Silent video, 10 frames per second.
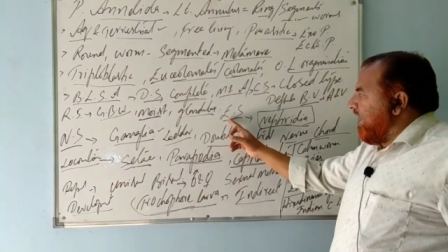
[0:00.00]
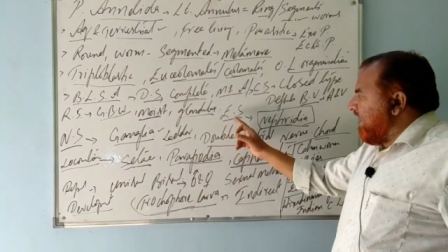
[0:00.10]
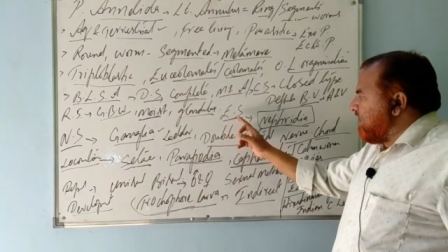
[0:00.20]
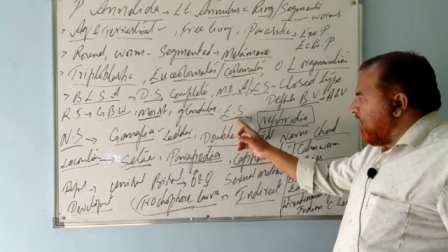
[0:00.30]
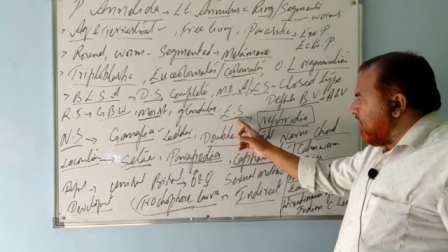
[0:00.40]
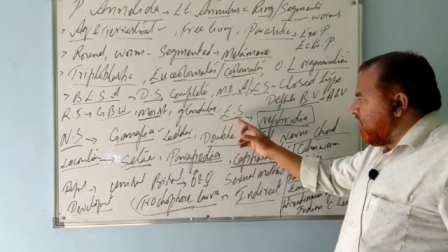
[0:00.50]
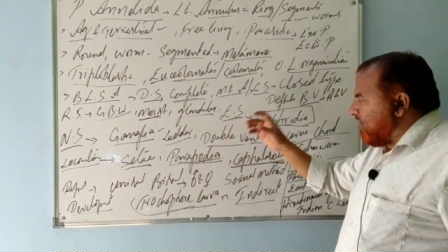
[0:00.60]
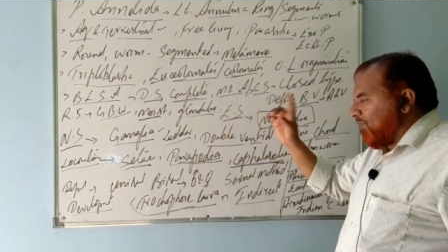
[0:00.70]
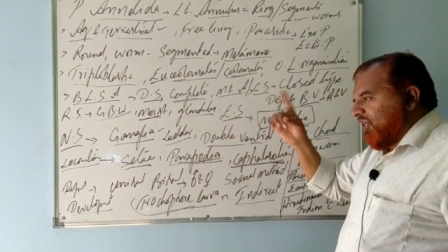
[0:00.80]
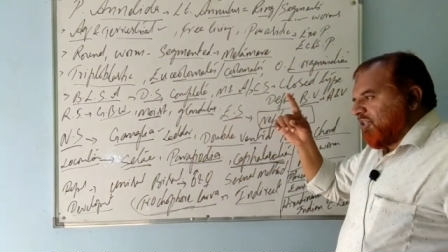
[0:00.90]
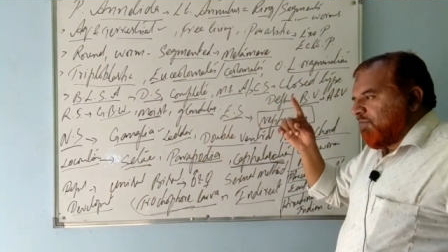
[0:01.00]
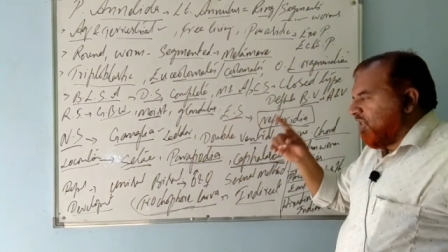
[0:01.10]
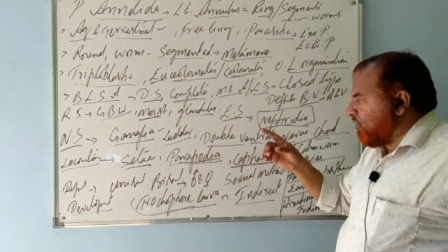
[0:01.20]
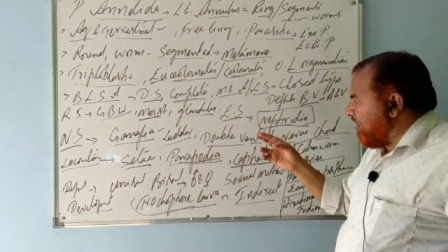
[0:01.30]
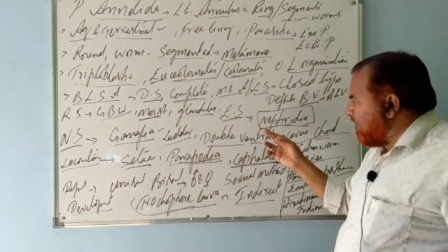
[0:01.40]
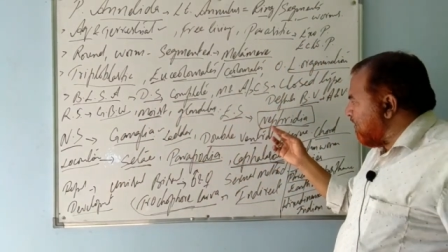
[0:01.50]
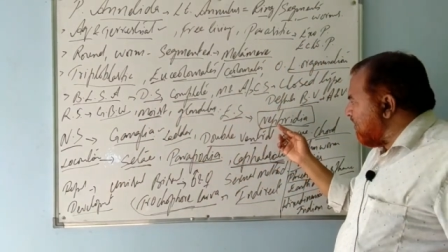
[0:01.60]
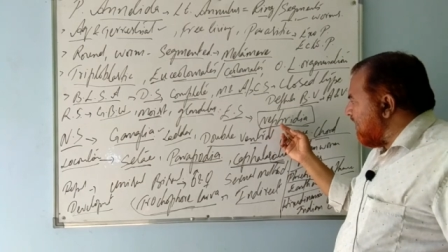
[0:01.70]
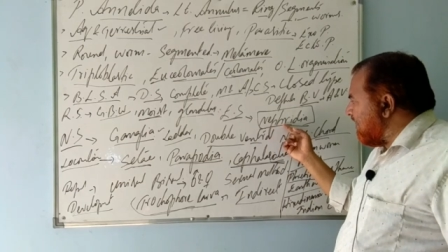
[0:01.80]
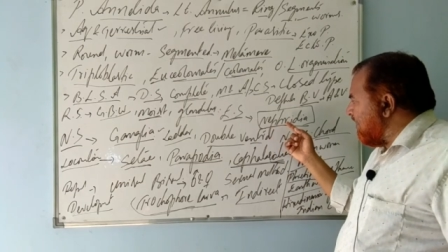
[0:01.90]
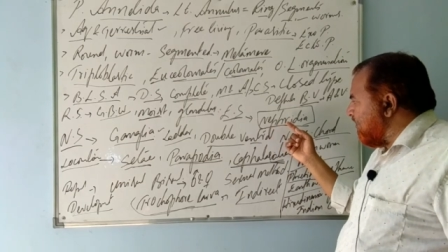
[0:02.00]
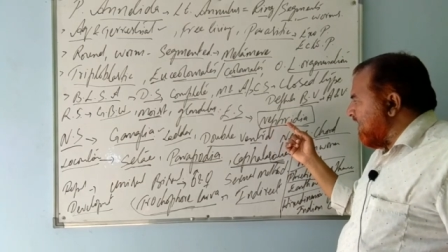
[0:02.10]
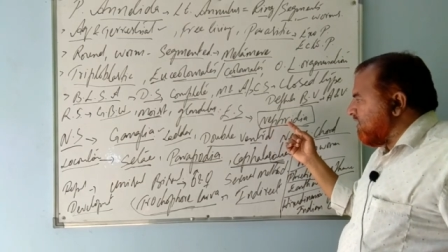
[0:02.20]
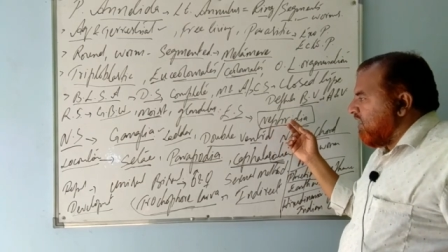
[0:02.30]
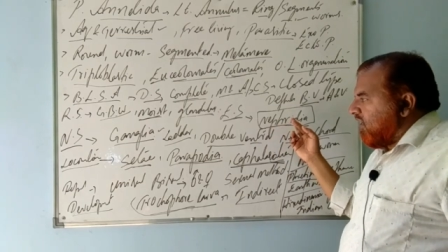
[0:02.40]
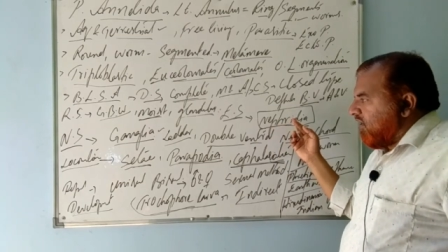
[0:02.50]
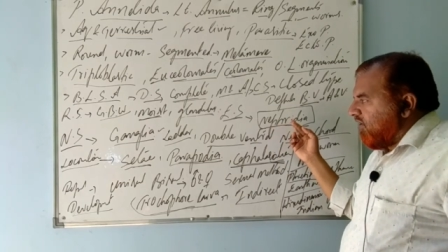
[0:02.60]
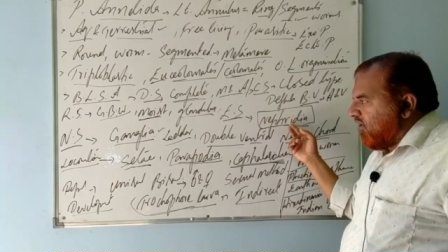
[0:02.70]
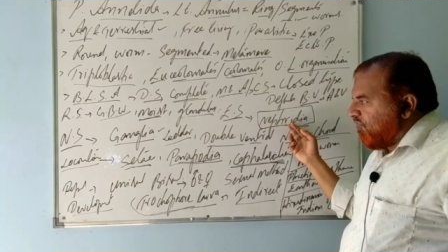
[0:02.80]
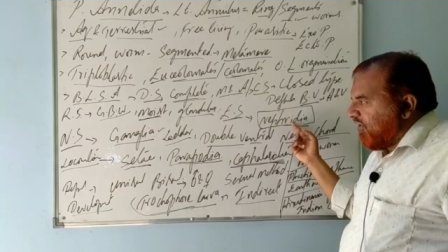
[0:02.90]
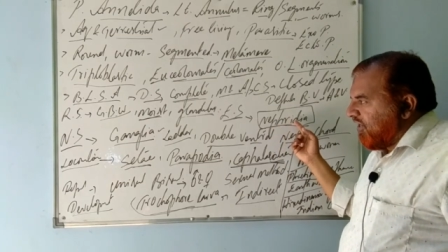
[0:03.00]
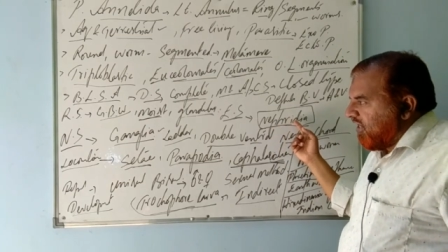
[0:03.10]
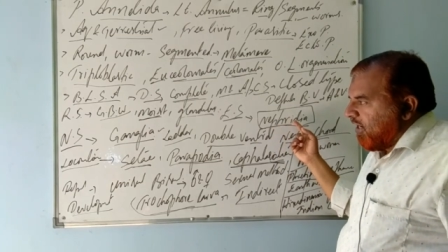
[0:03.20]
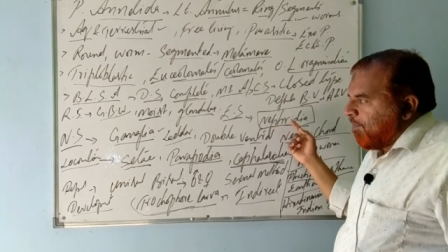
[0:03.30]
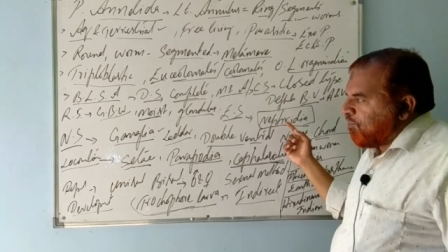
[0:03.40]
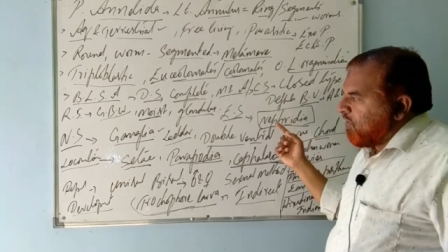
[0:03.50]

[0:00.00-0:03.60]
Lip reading: External system takes place through a special organ known as nephridia.